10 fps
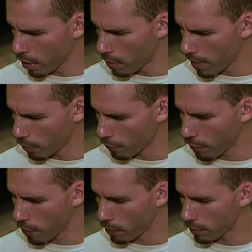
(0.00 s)
a
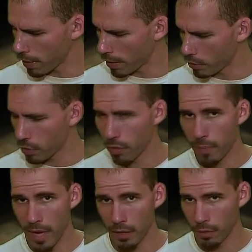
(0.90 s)
microphone and two
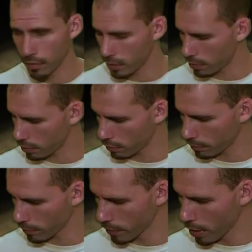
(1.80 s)
pedals,
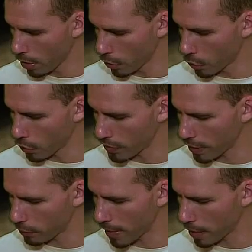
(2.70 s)
a noise
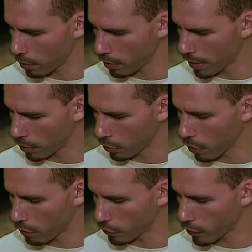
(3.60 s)
gate pedal and an
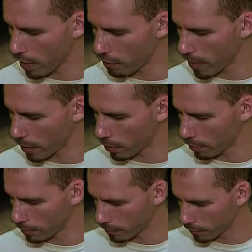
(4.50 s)
overdrive
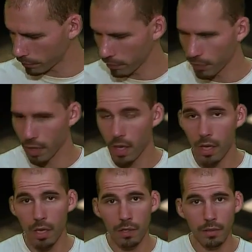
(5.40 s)
pedal.
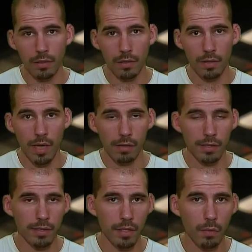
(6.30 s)
Now
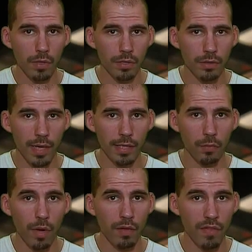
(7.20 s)
let's say you want to edit
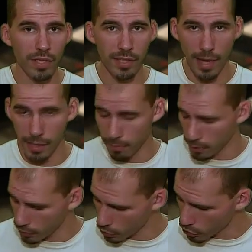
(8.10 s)
one of these
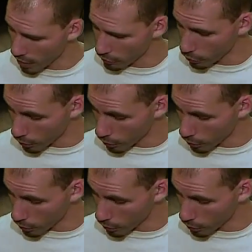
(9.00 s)
elements, you just have to